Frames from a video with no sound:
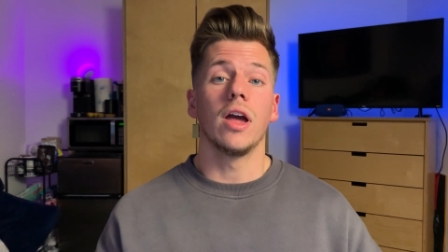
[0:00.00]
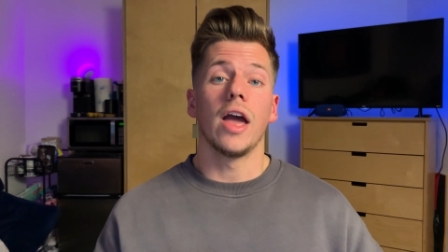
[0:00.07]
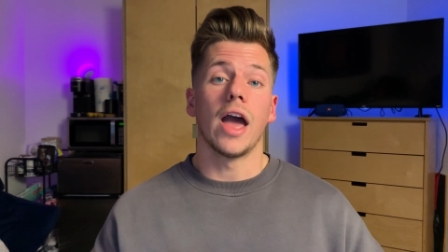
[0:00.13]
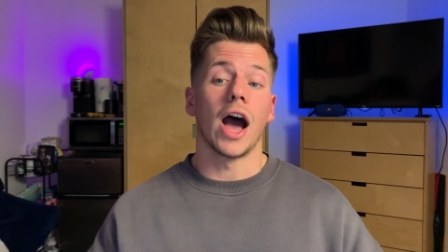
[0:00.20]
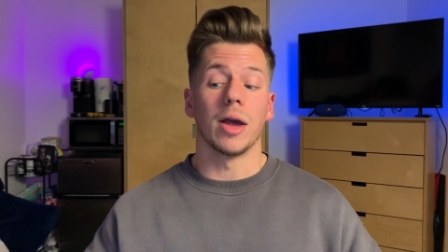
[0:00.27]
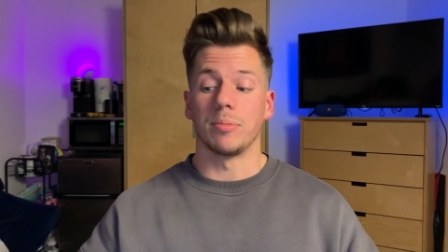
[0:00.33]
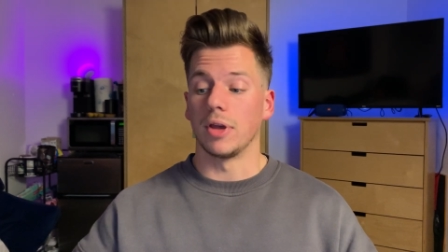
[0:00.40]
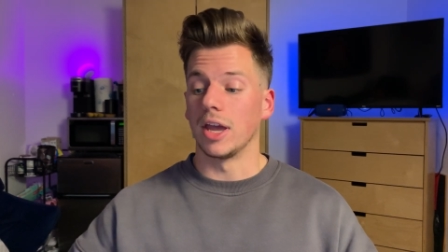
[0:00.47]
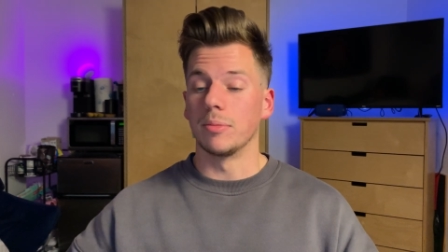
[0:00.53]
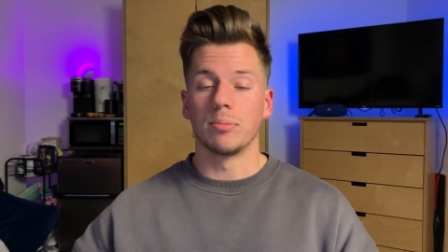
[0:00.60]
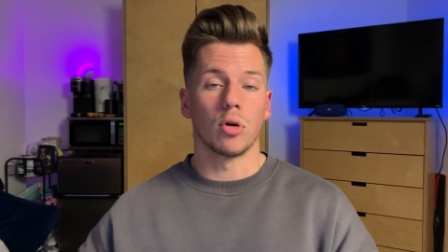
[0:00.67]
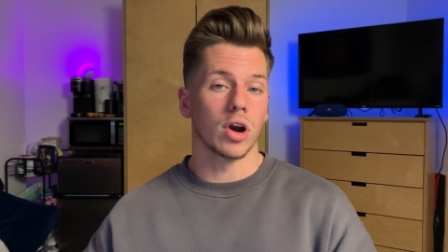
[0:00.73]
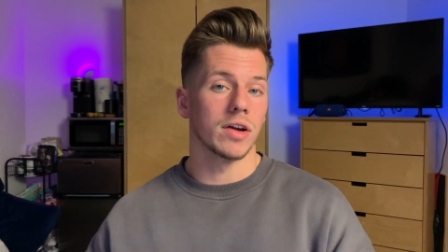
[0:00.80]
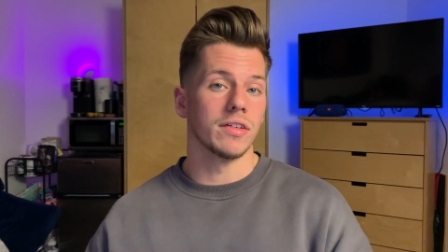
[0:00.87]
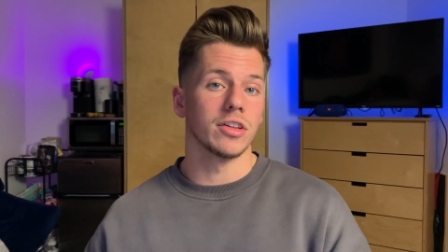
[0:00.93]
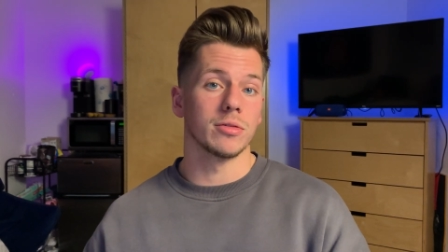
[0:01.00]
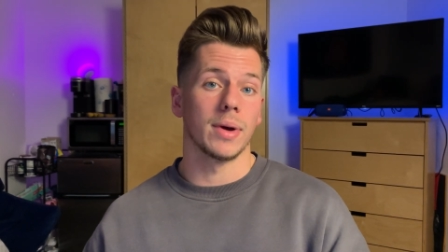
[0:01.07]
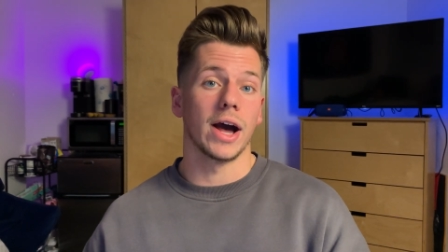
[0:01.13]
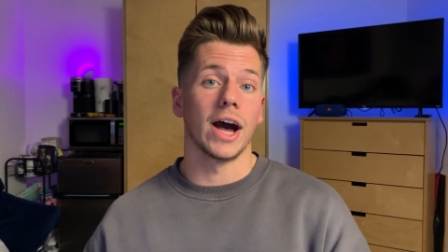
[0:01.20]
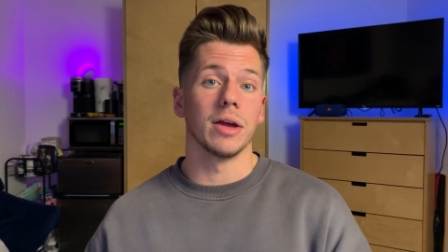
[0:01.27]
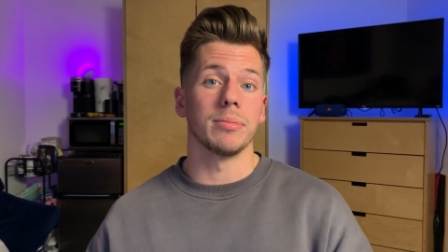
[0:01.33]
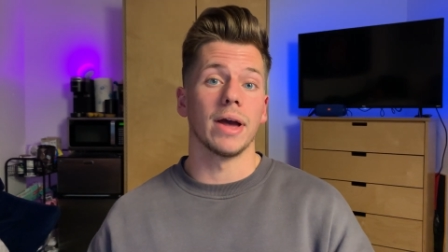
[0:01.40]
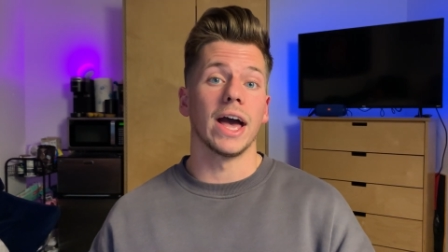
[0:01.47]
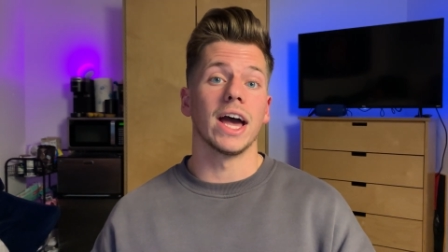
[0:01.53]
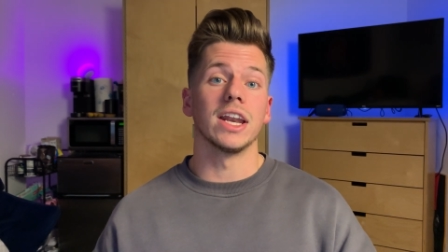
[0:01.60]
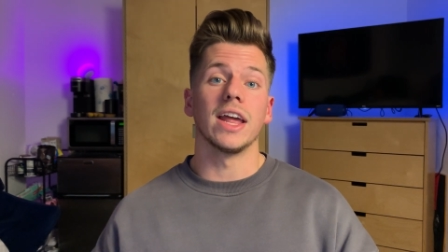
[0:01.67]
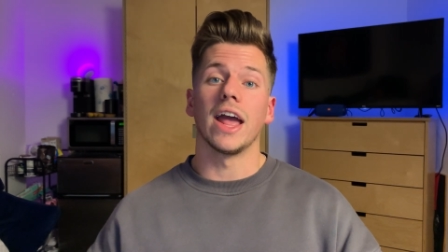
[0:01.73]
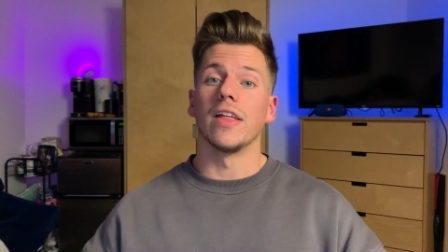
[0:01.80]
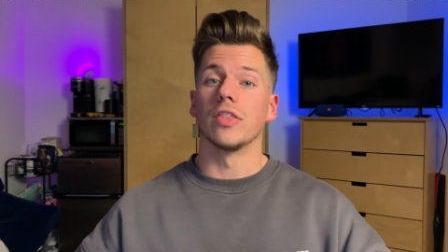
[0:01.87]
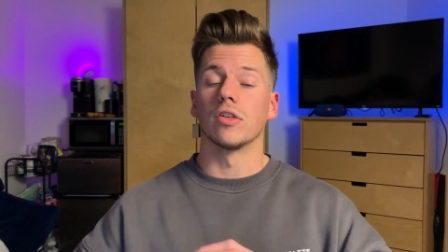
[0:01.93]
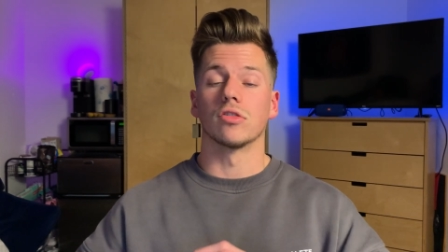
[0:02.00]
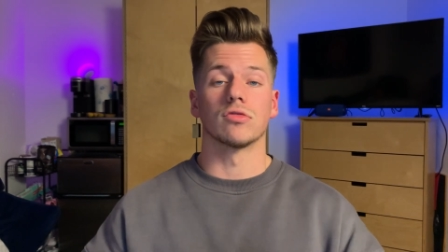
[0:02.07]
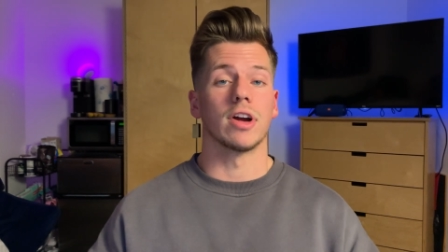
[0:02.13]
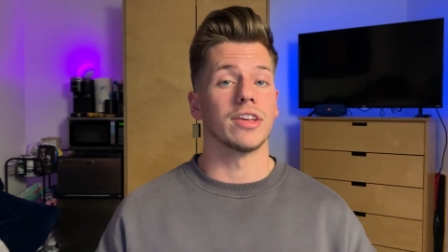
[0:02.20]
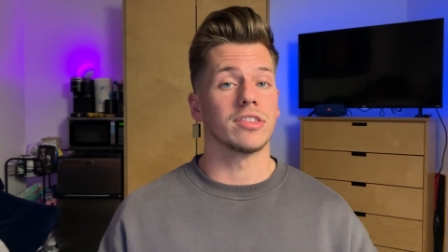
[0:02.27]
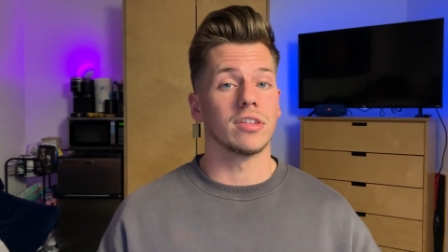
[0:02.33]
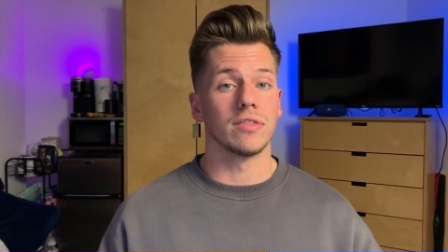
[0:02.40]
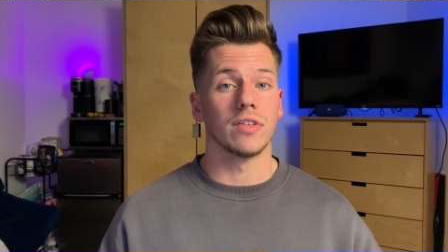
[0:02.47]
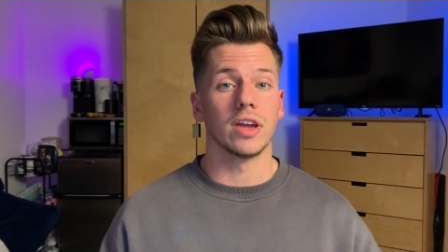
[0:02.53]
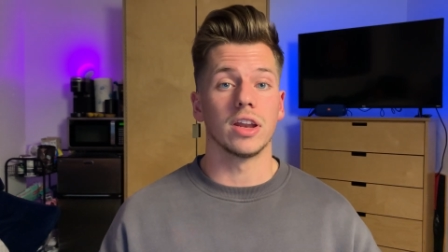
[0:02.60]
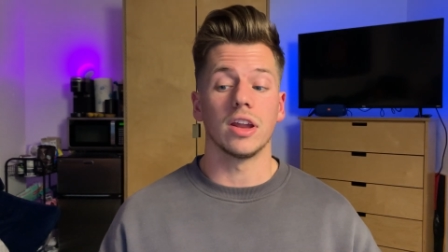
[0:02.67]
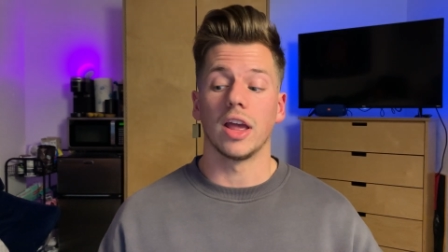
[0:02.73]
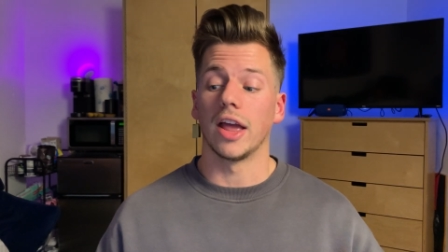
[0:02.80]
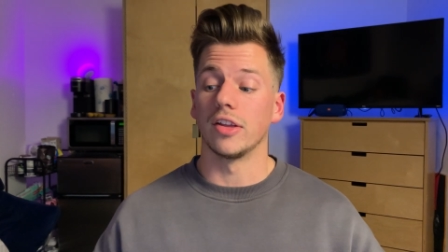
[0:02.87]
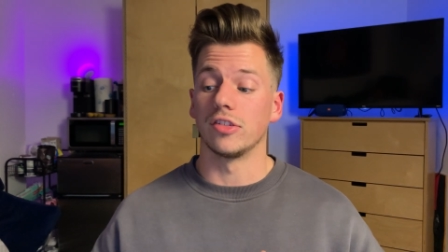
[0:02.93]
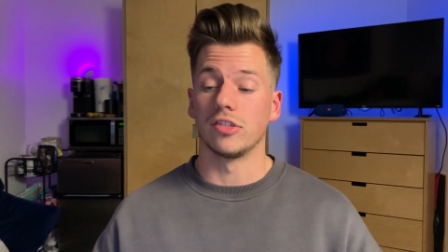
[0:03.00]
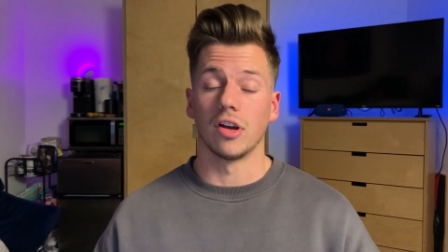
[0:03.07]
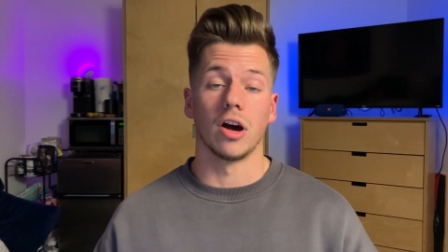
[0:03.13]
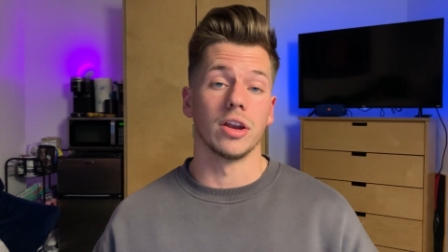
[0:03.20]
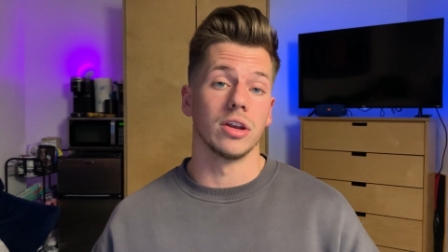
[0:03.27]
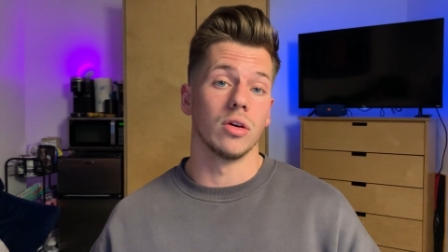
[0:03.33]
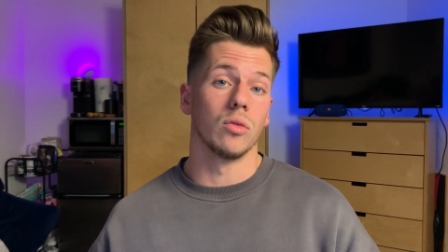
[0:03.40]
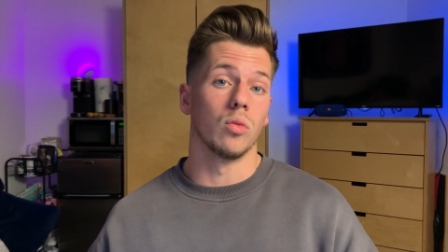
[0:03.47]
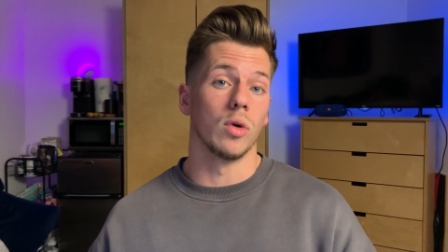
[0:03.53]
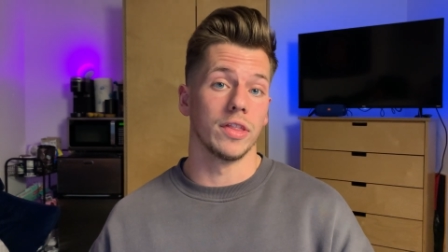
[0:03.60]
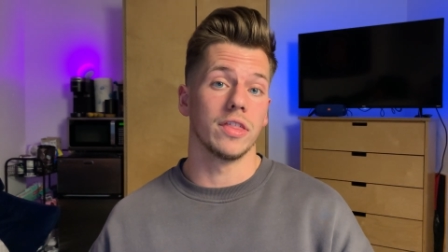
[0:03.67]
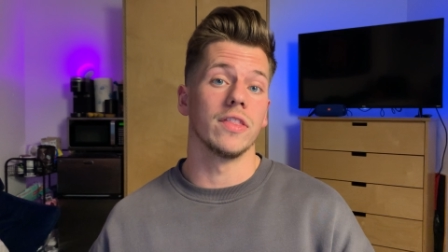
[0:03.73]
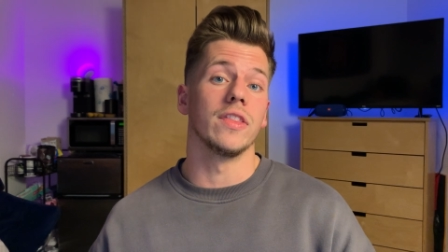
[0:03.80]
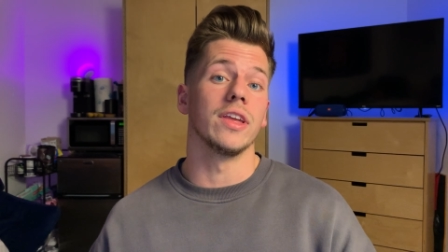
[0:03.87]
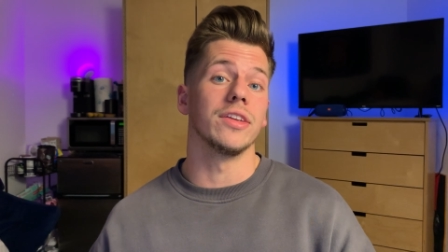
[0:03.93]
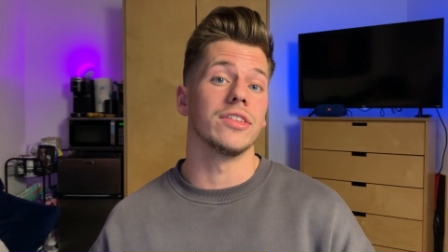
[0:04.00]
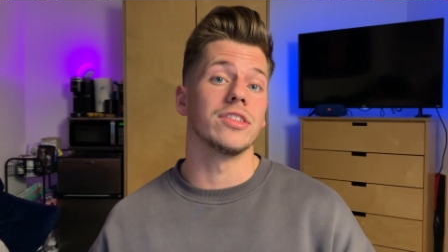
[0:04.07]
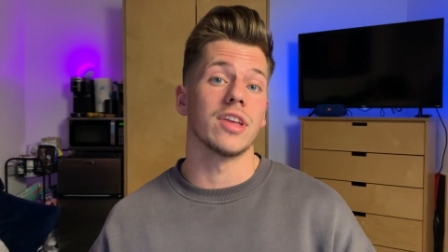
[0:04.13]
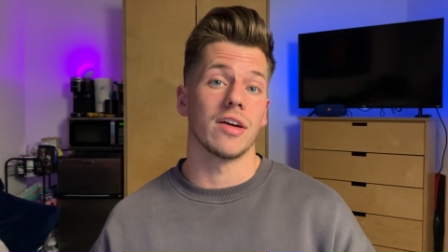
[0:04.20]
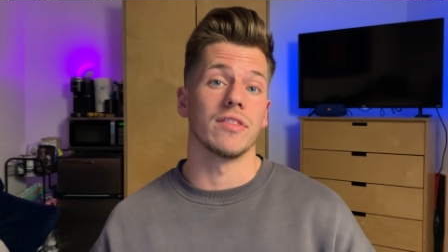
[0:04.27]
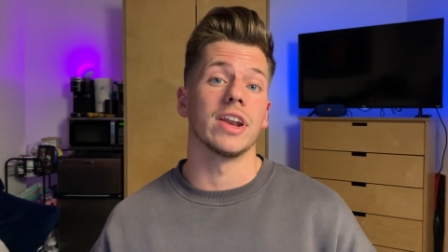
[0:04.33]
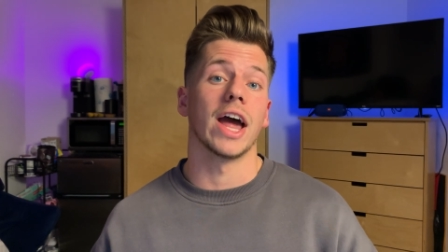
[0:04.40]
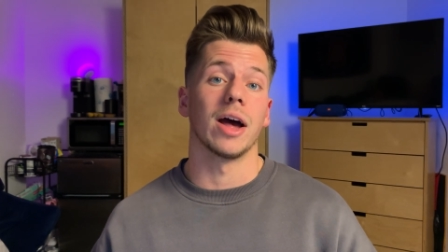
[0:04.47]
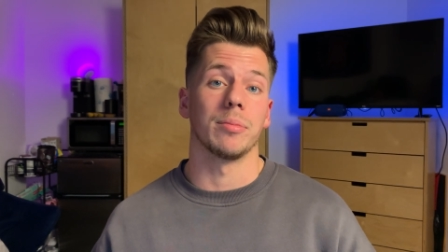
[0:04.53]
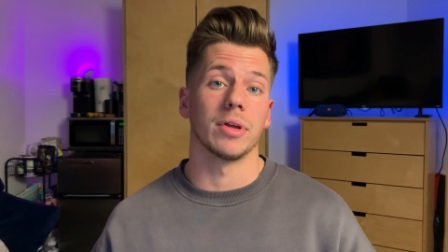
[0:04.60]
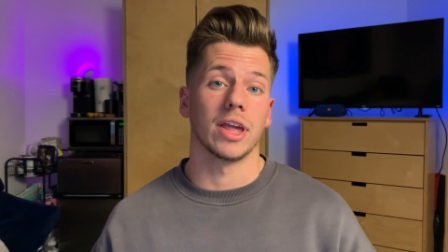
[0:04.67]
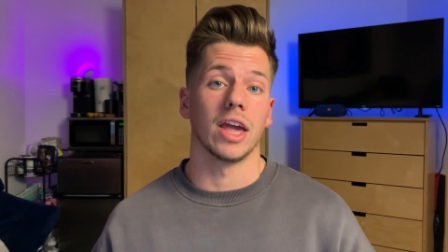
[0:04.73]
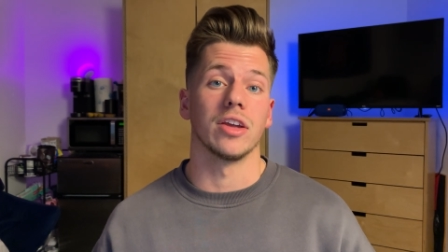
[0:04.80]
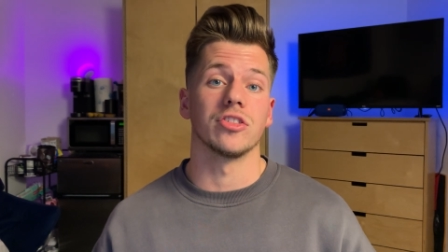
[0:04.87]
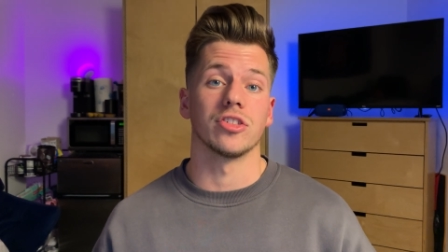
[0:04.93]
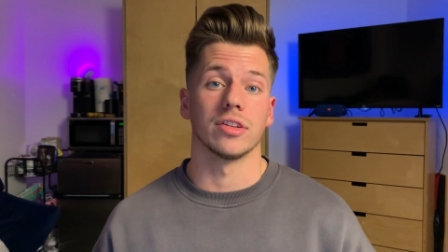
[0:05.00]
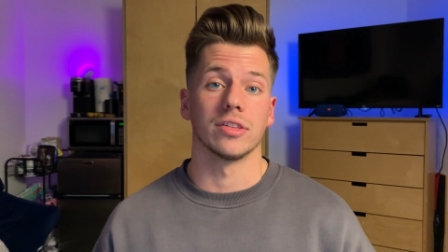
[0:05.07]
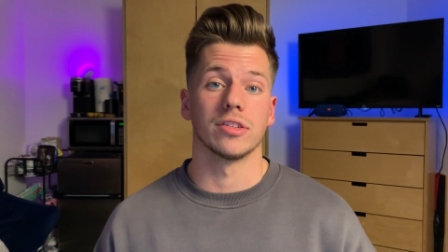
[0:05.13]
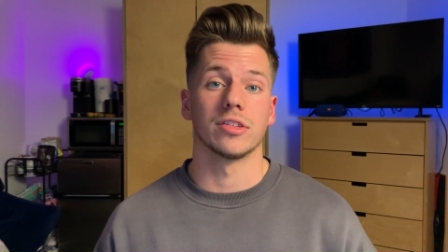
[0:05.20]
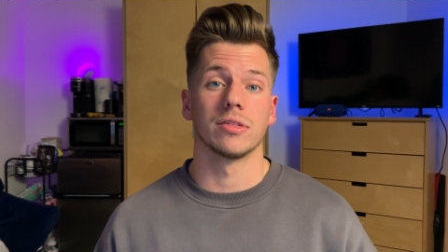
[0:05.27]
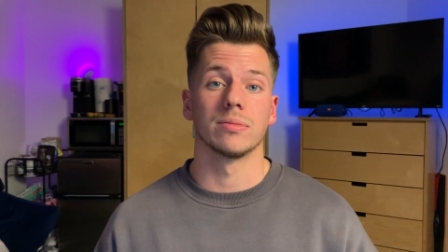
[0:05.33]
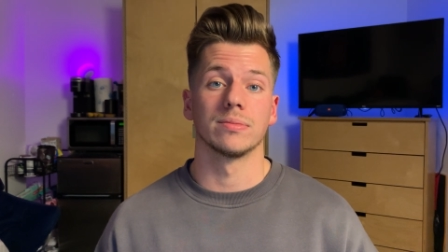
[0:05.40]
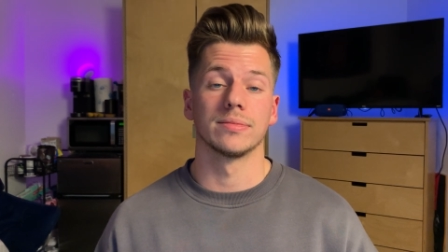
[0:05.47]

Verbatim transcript: I import everything to my iPad and the rest of it is done with these seven applications.